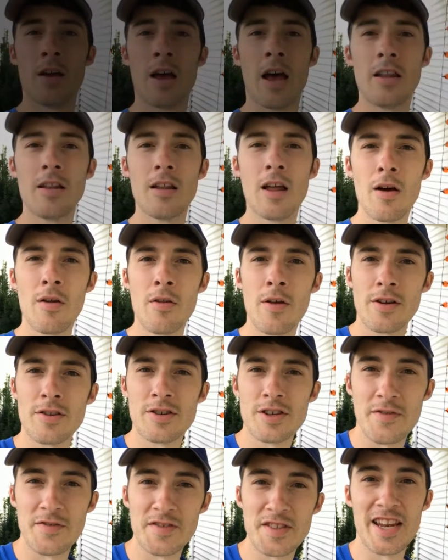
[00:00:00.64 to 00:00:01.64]
Hello there,
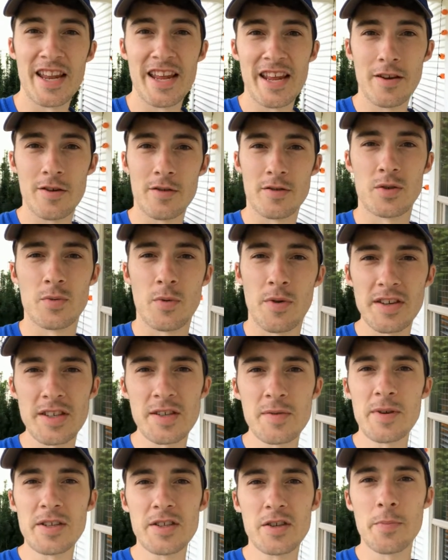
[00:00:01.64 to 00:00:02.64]
Jefferson Eagles. Well, this
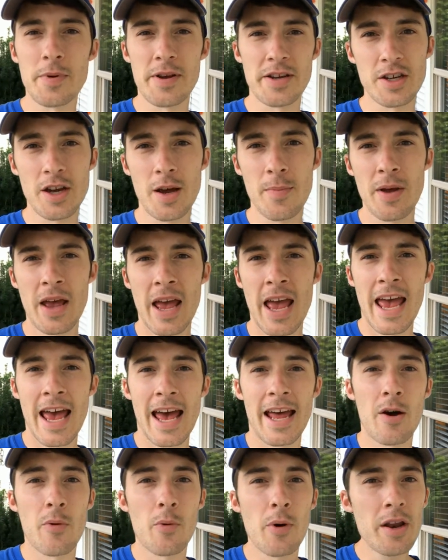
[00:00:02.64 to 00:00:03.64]
is Mr. Bishop,
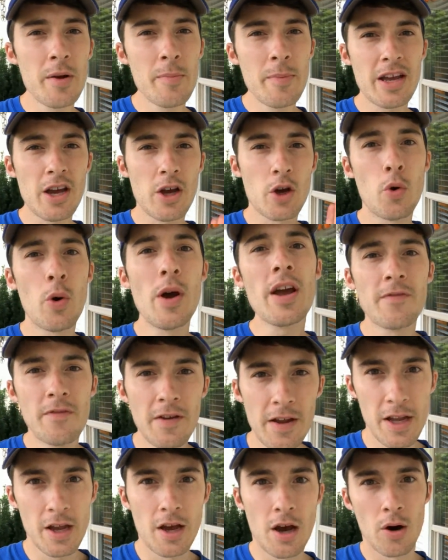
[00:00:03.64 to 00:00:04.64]
and I wanted to make a quick
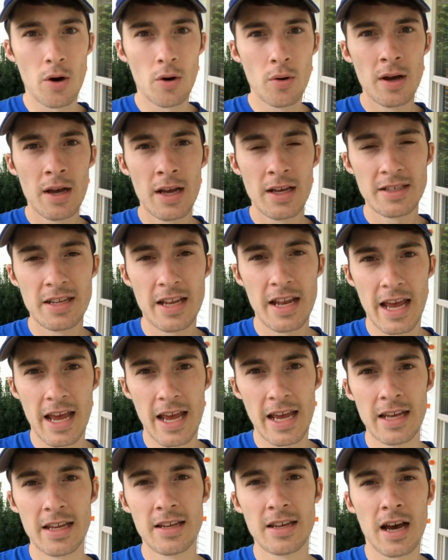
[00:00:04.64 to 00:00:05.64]
video
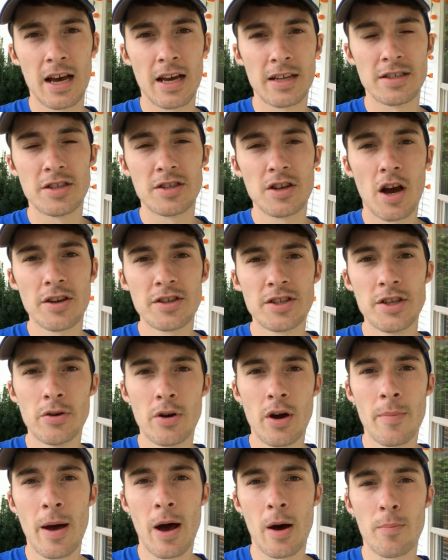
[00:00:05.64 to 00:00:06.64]
today to talk to
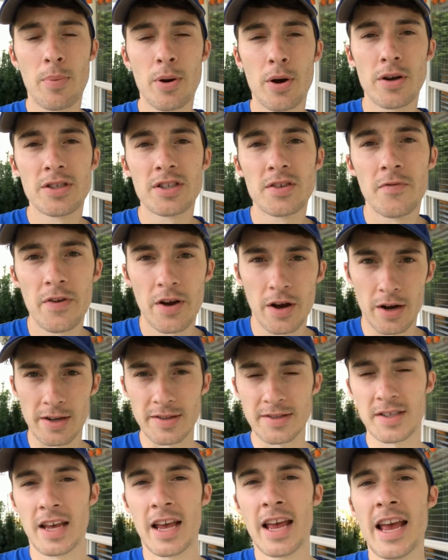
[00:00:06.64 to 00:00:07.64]
you about
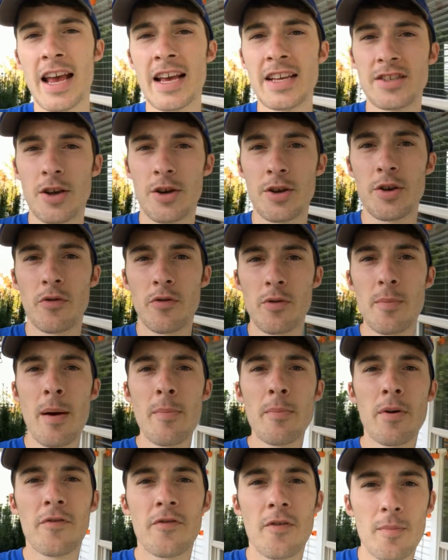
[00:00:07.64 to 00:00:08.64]
perseverance. So you'll
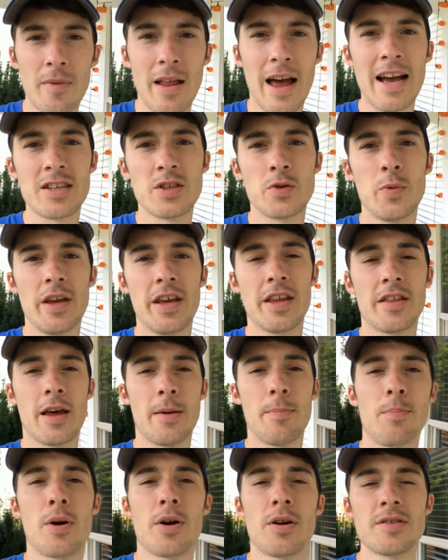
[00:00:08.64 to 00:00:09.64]
remember from last week
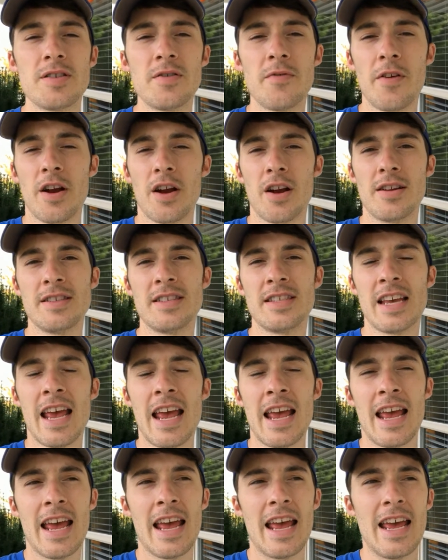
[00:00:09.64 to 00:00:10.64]
that perseverance
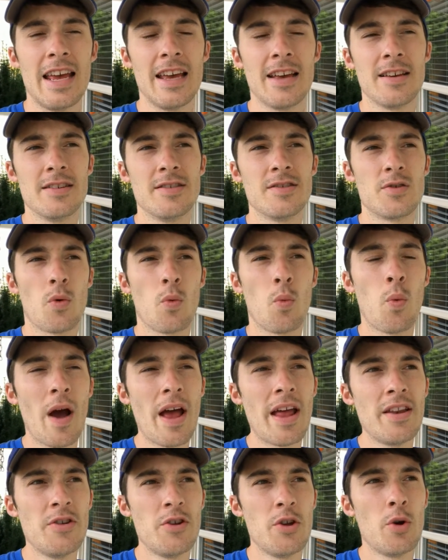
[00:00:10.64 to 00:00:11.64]
is
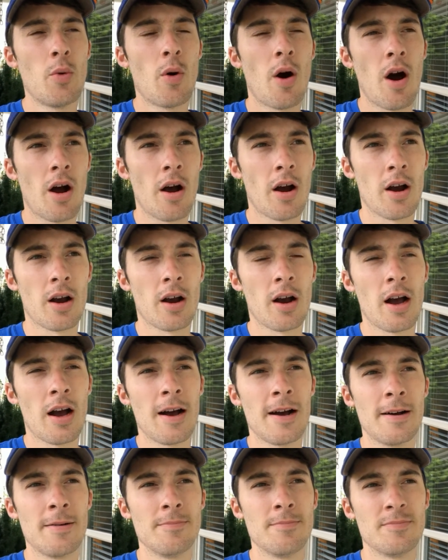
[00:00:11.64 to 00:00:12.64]
when you
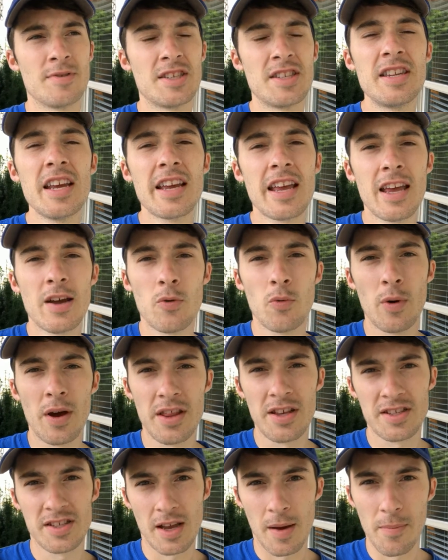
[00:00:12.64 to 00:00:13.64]
are sticking
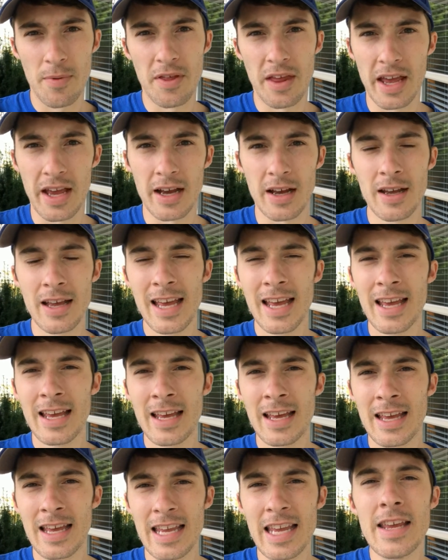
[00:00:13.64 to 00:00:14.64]
with
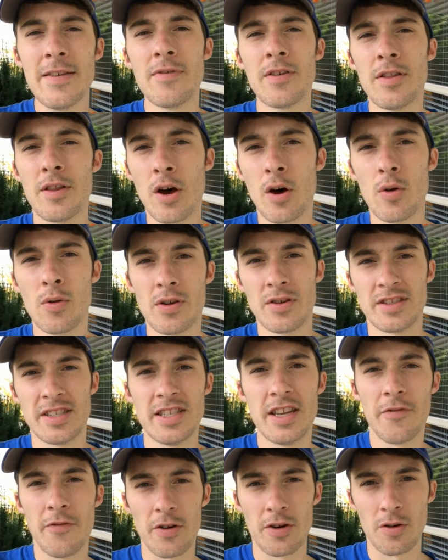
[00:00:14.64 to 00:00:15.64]
something even though there's
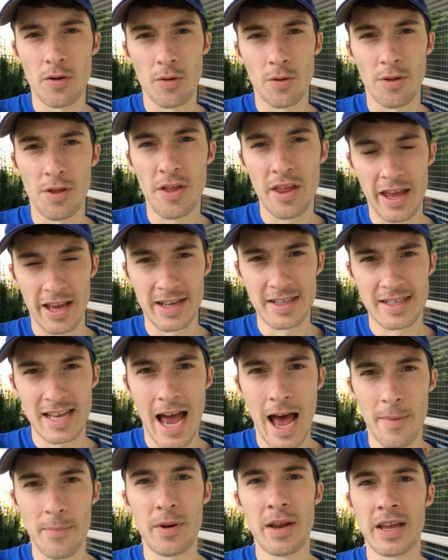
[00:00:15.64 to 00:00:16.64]
difficult things
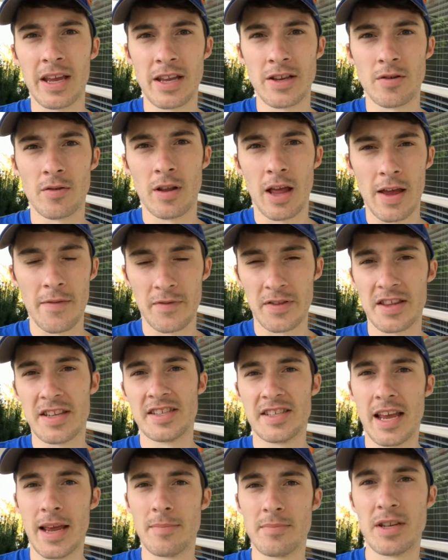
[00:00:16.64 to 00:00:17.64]
happening in your life at the
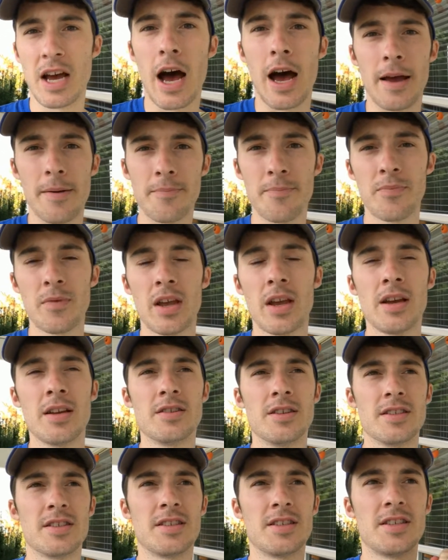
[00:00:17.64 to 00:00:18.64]
same time.
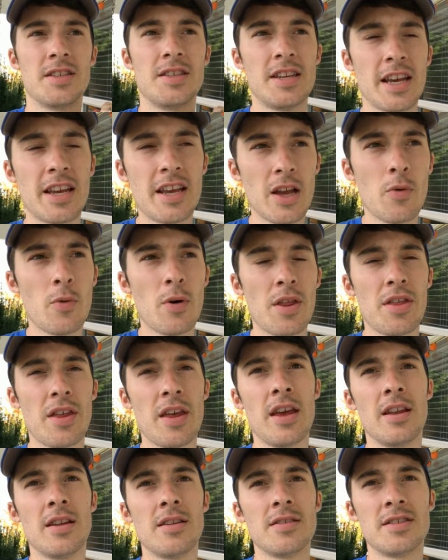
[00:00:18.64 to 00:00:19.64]
Just sticking with
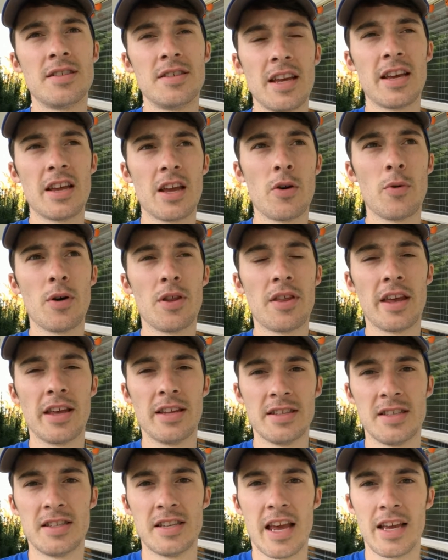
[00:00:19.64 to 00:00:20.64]
it,
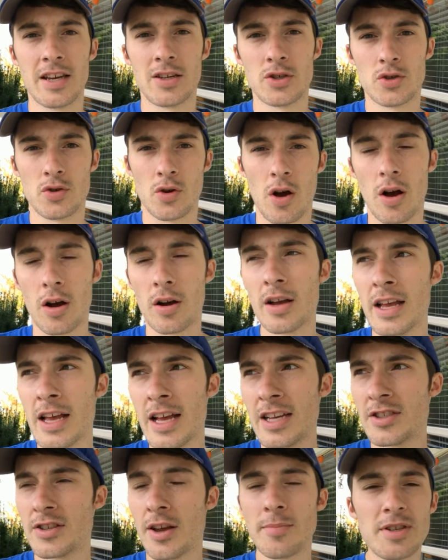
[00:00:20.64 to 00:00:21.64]
and staying strong.
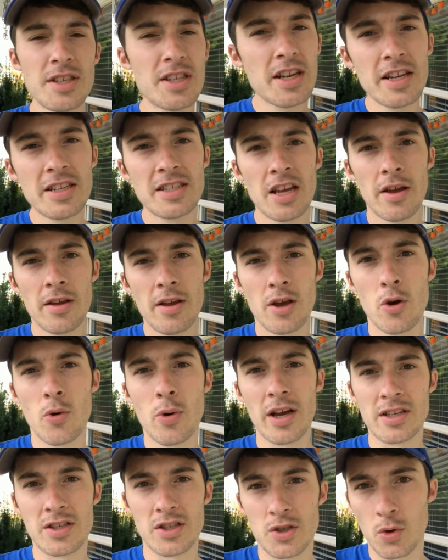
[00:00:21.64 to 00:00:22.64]
So I'm just going to tell you a
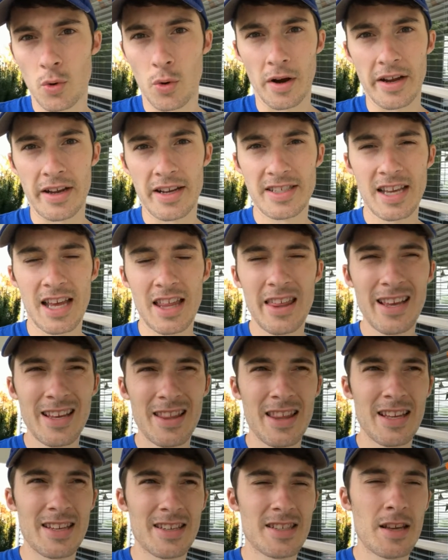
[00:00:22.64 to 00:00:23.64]
quick story, because I
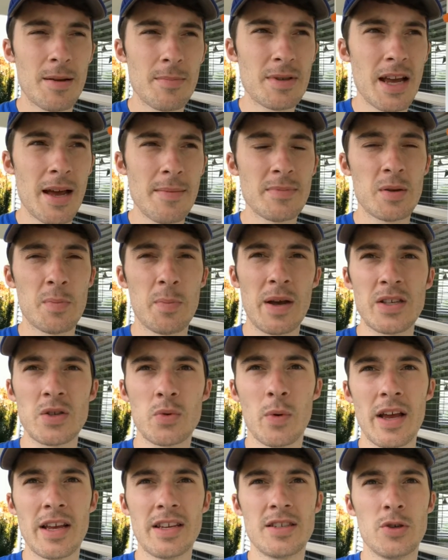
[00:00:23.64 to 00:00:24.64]
think that sometimes the best
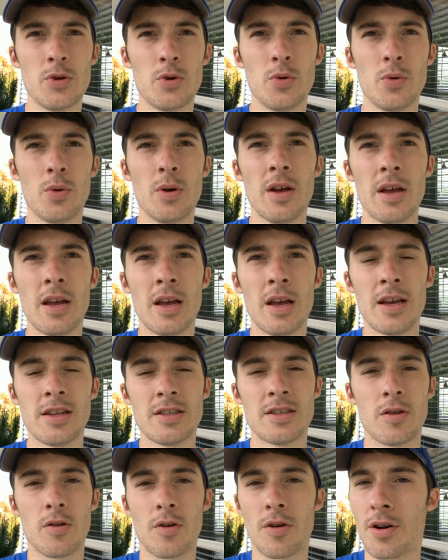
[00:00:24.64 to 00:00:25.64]
way to
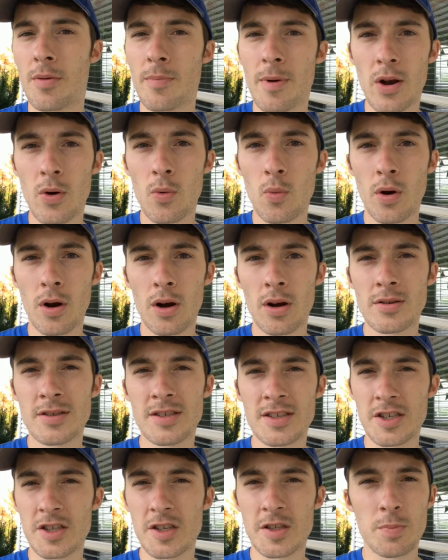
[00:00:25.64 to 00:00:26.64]
learn about a word
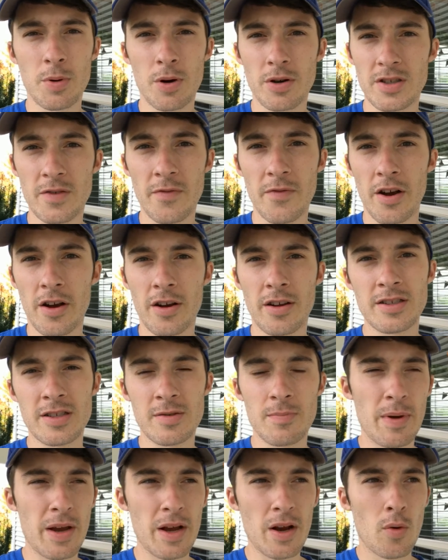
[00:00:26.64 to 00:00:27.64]
such as perseverance,
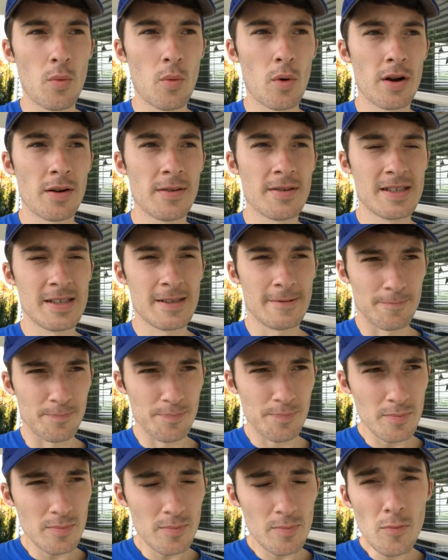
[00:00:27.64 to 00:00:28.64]
bigger words
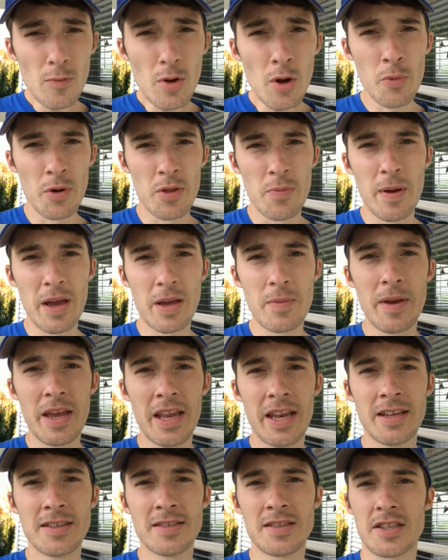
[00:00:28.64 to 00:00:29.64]
with big
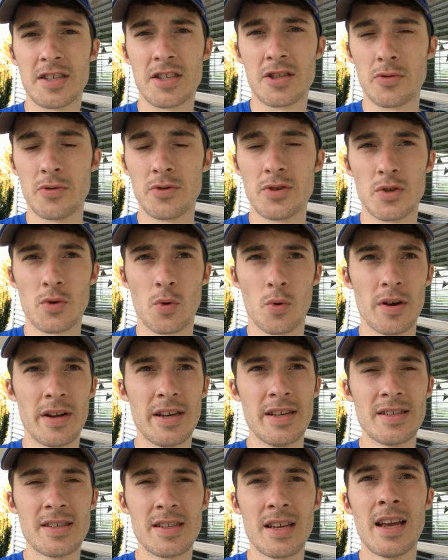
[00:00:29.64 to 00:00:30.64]
meanings, is through
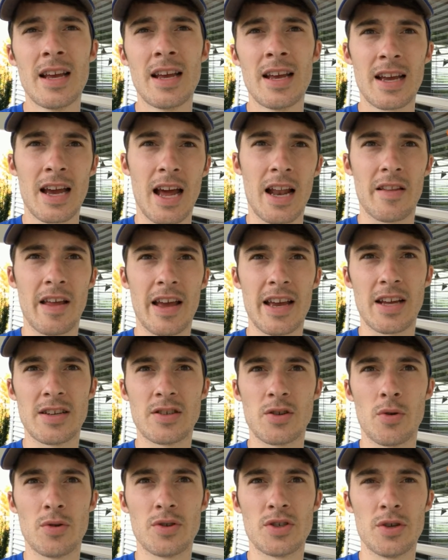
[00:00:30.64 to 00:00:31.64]
stories, kind of like I
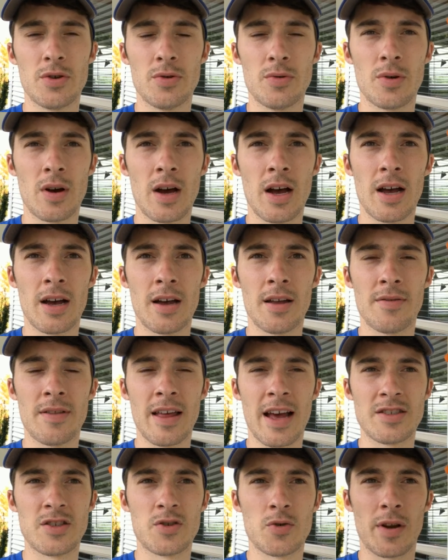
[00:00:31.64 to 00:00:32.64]
told you
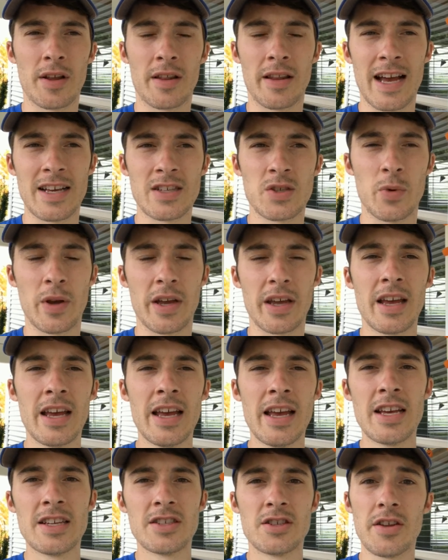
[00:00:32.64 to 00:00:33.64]
that story last week.
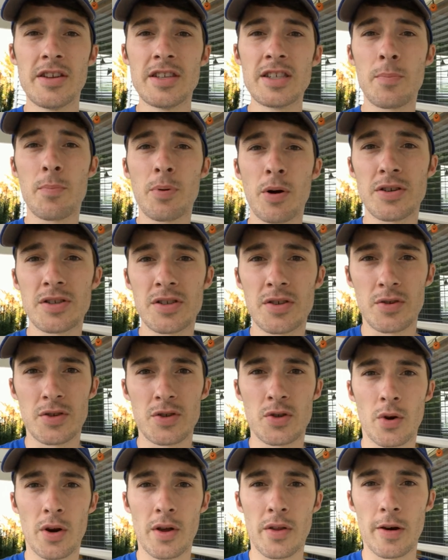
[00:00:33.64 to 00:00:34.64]
So this is a personal
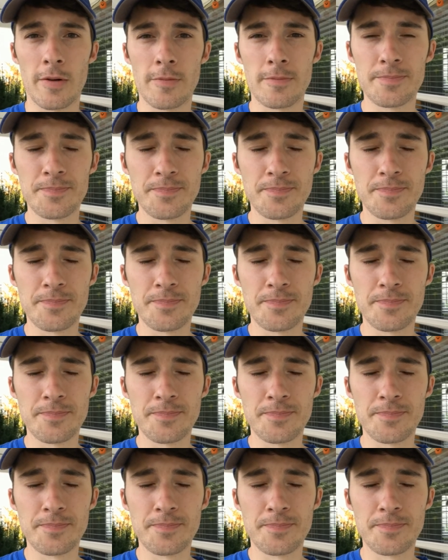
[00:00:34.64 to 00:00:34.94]
story though.